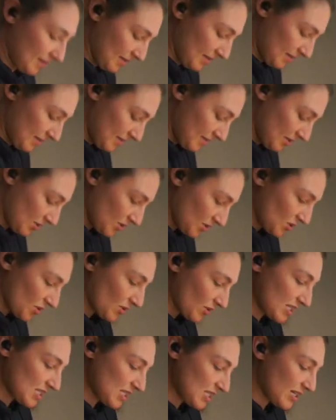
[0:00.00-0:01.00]

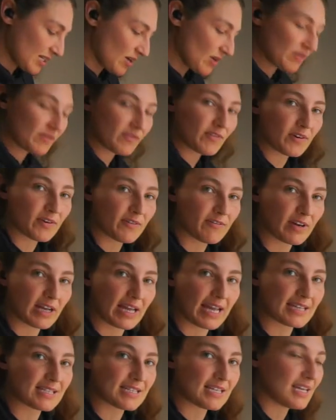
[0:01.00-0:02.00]
notoriously known for
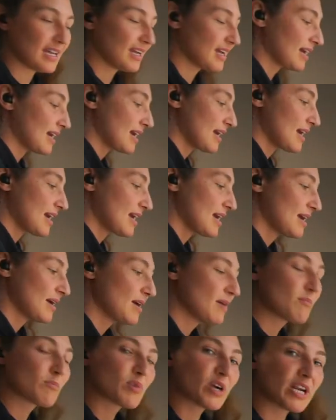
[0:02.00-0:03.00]
forgetting,
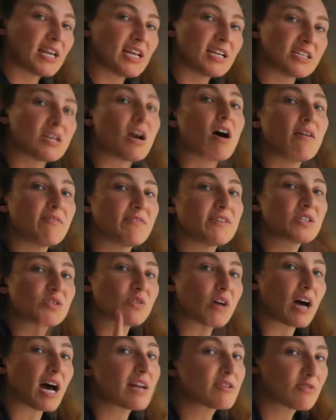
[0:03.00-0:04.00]
preheat your oven to
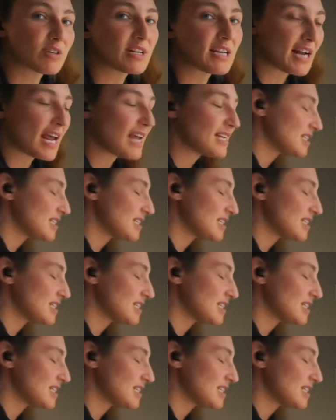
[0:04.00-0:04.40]
180